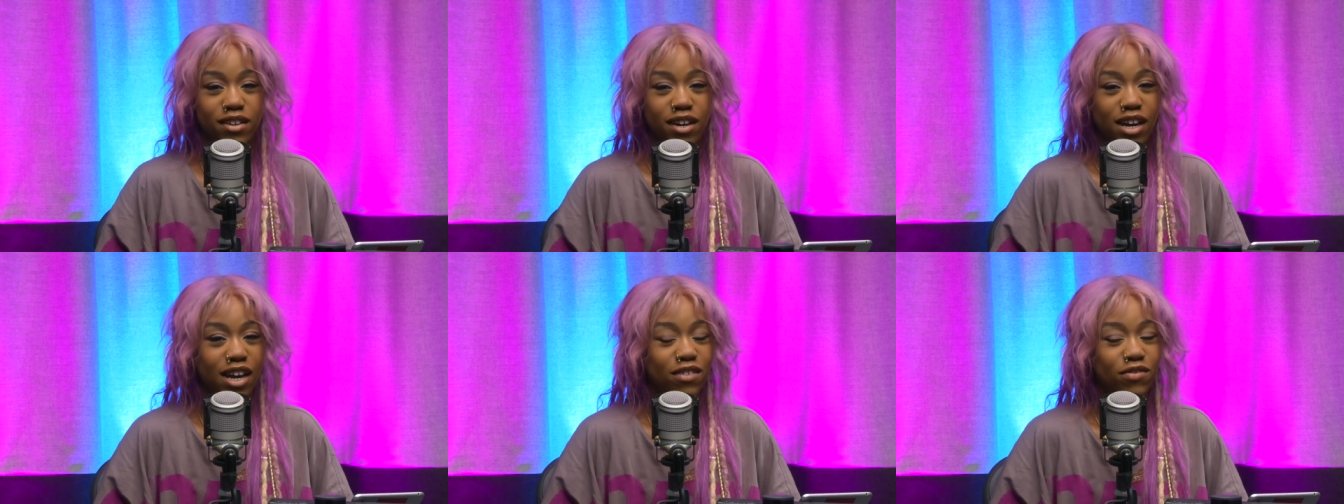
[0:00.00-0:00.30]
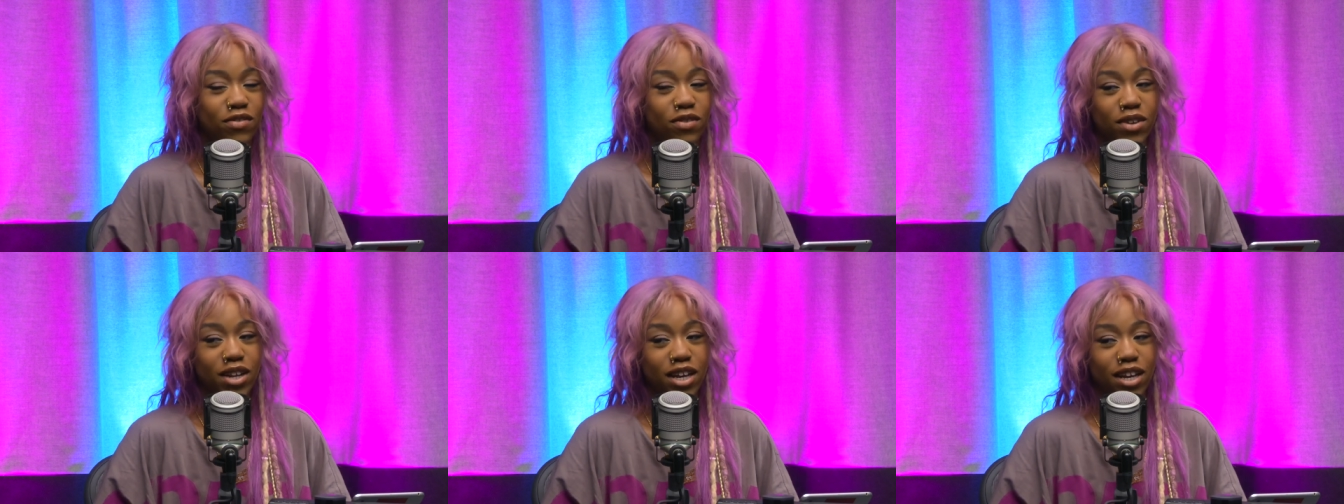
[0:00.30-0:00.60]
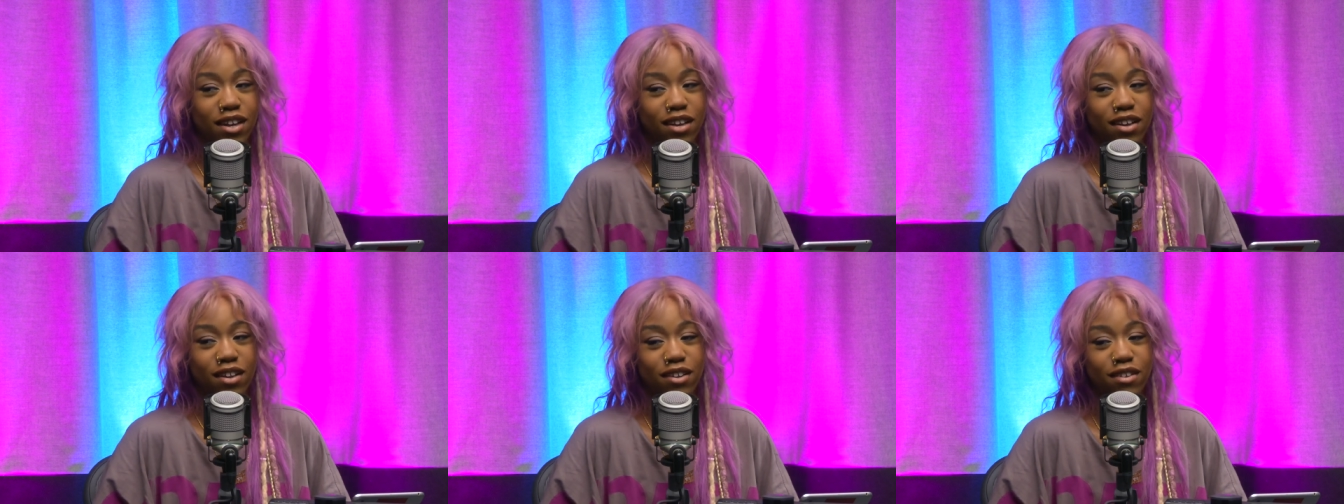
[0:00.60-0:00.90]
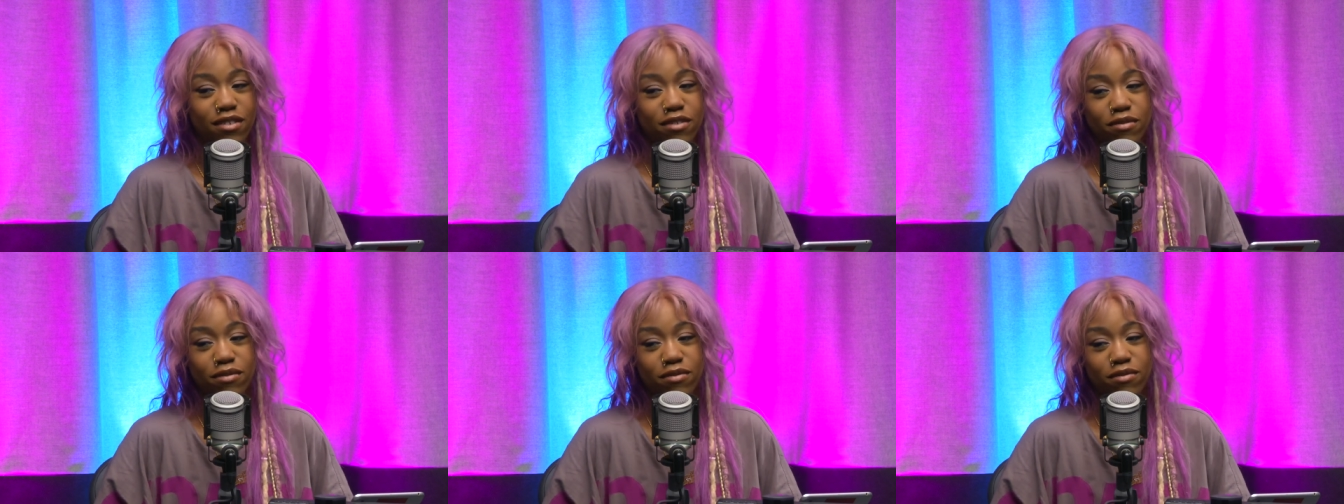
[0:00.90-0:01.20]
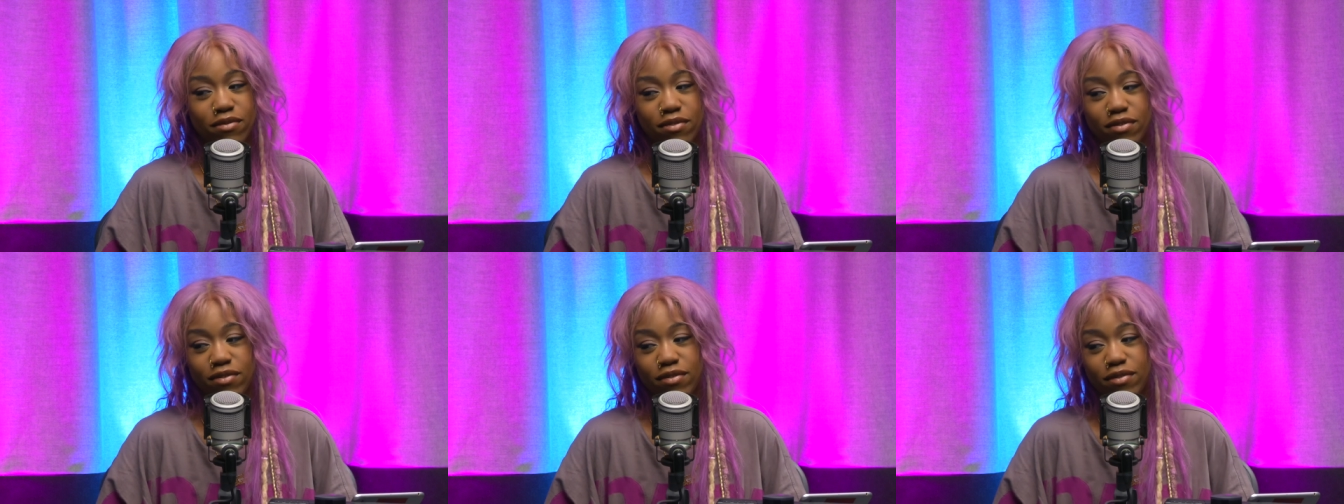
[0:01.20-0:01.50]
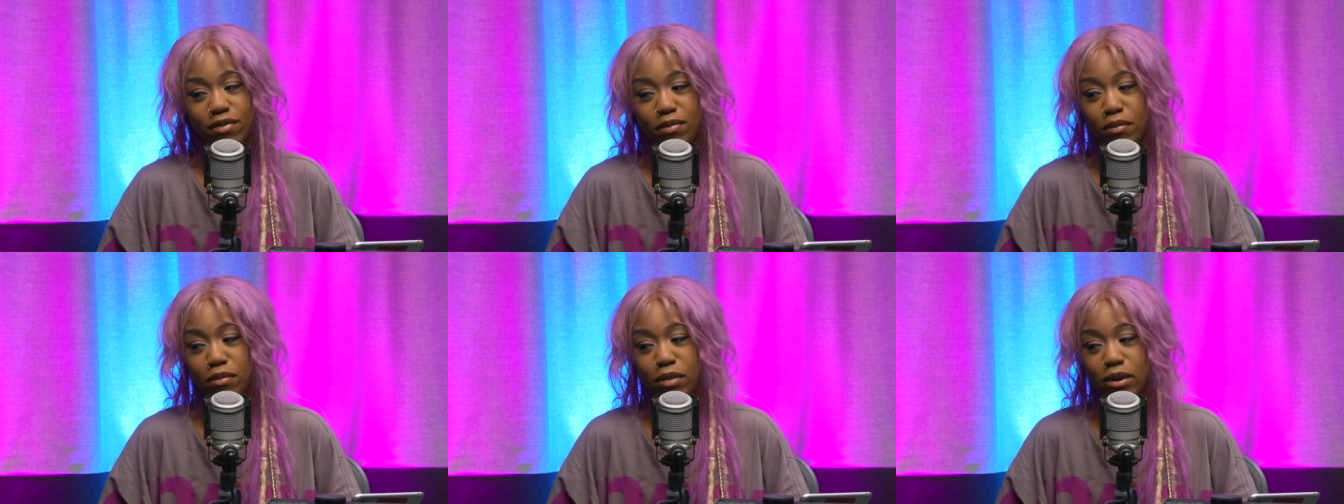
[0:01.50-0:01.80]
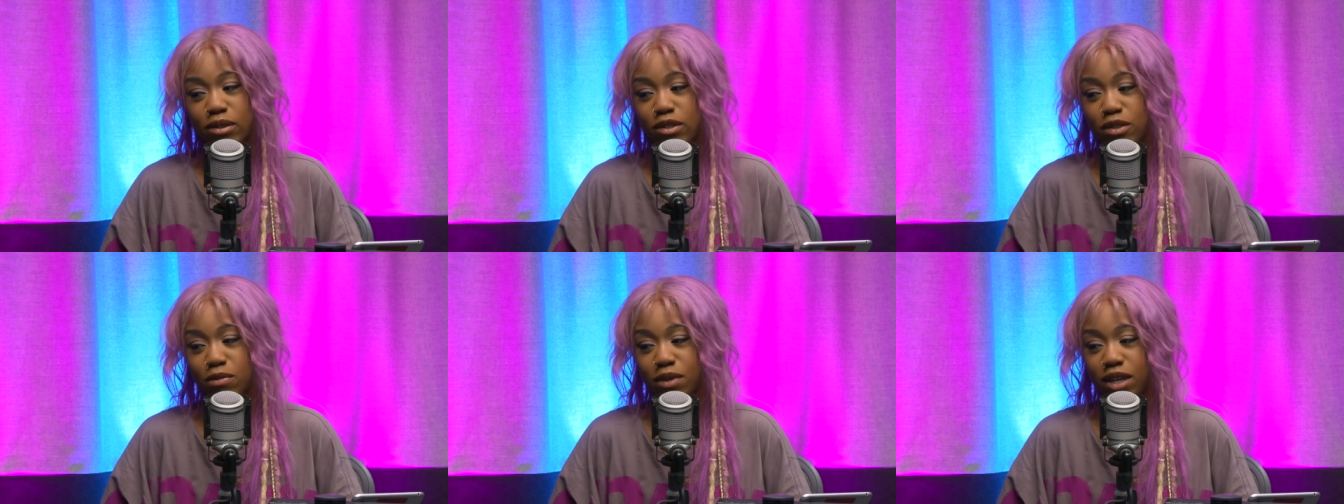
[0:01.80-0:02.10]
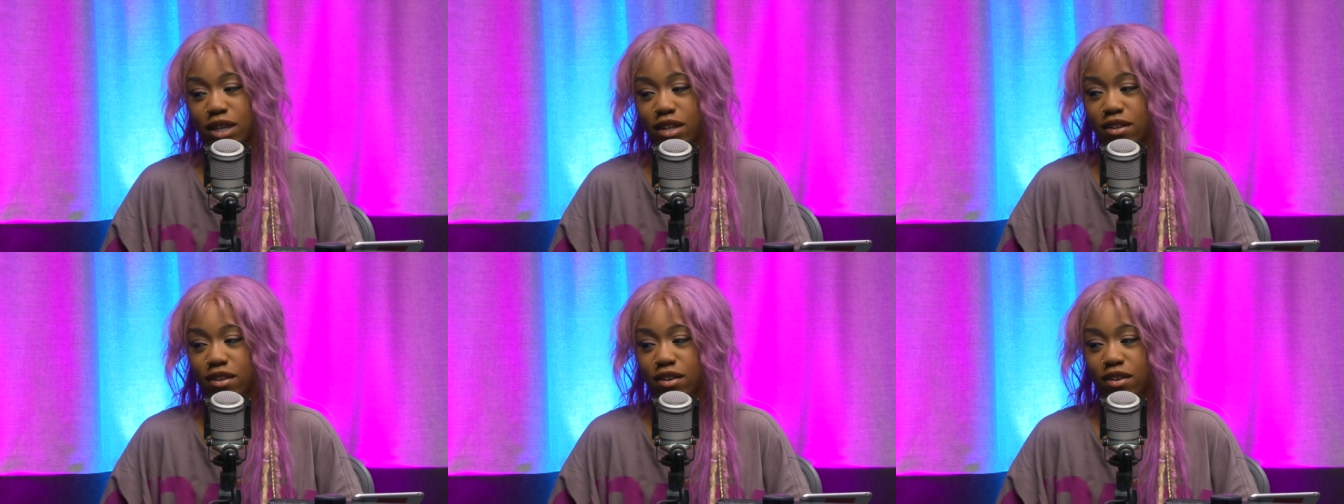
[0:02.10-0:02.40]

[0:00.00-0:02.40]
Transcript: I feel like most men